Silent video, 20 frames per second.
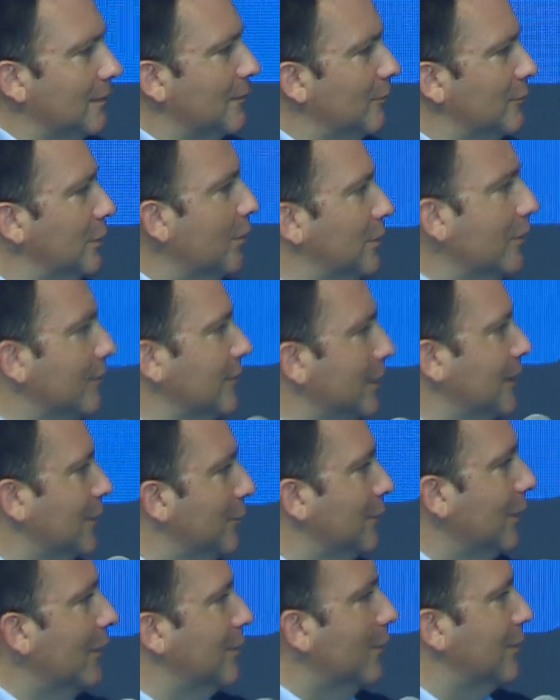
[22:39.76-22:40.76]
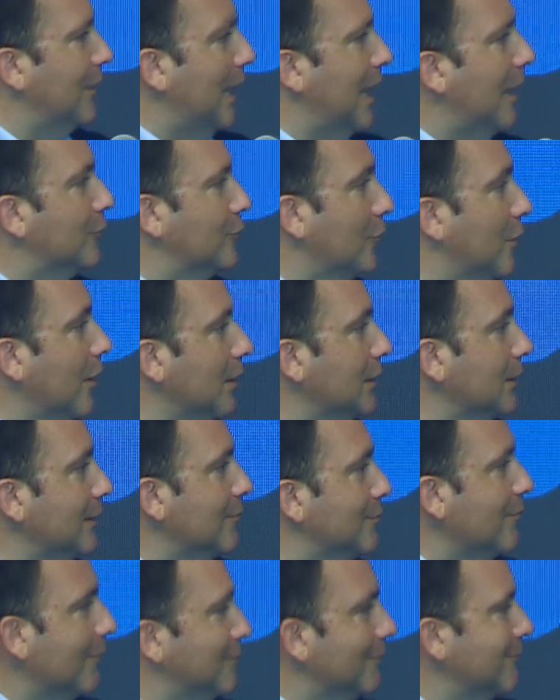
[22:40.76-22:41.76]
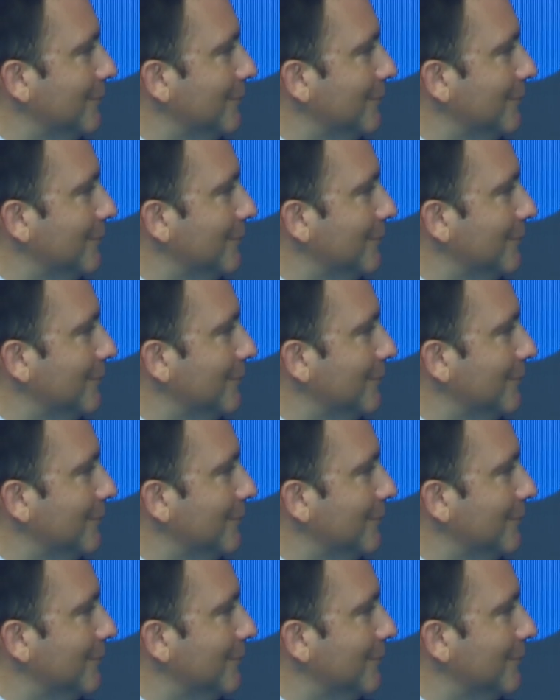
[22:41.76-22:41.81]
We don't even agree on how to call them.